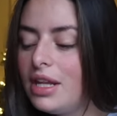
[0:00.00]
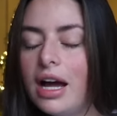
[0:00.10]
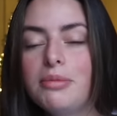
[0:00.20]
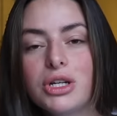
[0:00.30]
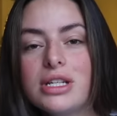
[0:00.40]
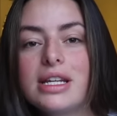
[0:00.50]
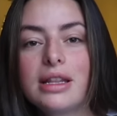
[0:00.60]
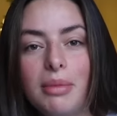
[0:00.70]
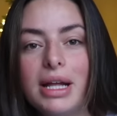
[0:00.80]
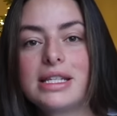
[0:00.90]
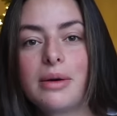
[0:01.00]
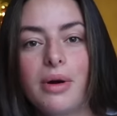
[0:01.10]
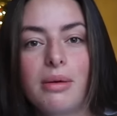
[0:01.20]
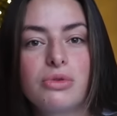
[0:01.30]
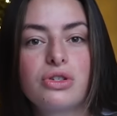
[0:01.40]
I'm just in the mindset
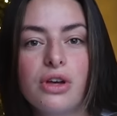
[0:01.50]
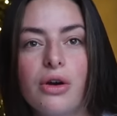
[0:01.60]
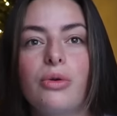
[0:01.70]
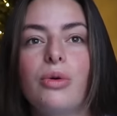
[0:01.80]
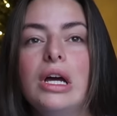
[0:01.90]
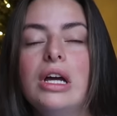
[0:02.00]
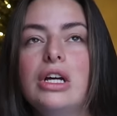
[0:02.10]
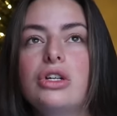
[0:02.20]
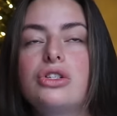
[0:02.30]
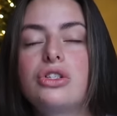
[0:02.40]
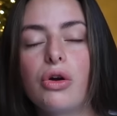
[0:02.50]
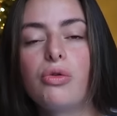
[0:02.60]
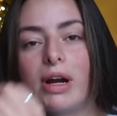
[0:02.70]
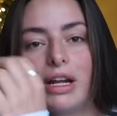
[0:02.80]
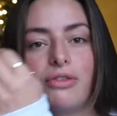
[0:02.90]
where I'm so, so
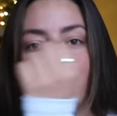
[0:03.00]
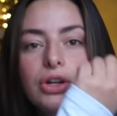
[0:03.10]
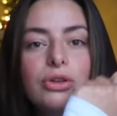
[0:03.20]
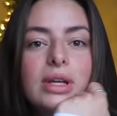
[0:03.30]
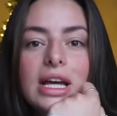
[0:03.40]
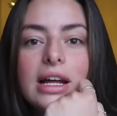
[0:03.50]
ready for a new year.